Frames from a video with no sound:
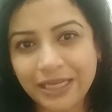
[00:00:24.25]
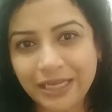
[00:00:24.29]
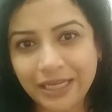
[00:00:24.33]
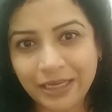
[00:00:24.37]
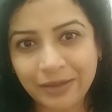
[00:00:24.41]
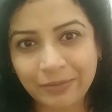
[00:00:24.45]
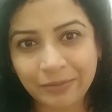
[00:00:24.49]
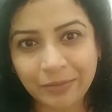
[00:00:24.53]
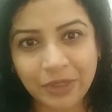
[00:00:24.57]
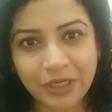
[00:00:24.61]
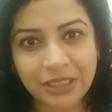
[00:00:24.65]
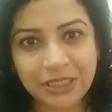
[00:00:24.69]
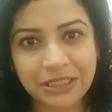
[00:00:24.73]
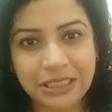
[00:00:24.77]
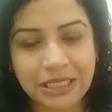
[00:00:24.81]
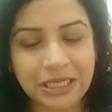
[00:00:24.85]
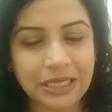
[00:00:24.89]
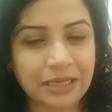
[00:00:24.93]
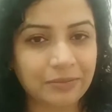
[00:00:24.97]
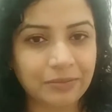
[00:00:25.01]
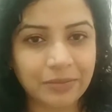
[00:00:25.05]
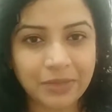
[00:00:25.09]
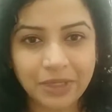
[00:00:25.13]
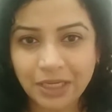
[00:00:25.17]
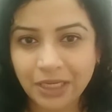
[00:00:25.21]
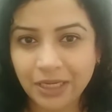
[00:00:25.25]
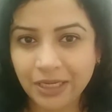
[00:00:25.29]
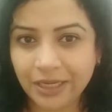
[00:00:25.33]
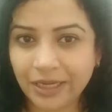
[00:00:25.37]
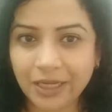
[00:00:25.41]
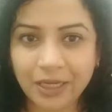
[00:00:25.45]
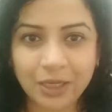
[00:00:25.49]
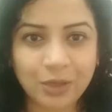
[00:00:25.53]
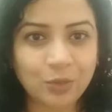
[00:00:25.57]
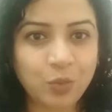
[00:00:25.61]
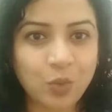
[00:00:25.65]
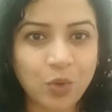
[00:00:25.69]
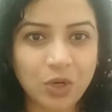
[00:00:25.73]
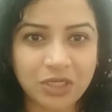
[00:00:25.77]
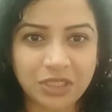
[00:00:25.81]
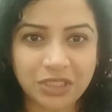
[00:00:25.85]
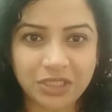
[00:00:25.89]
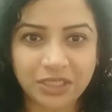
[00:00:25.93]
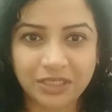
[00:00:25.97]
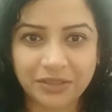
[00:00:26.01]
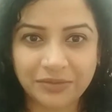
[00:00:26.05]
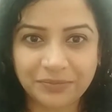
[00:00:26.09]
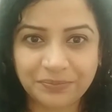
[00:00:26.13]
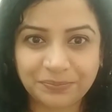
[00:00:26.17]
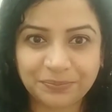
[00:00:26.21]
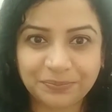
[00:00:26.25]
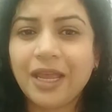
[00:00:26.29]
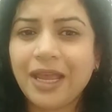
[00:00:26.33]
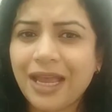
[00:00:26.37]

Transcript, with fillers: immerse him in water.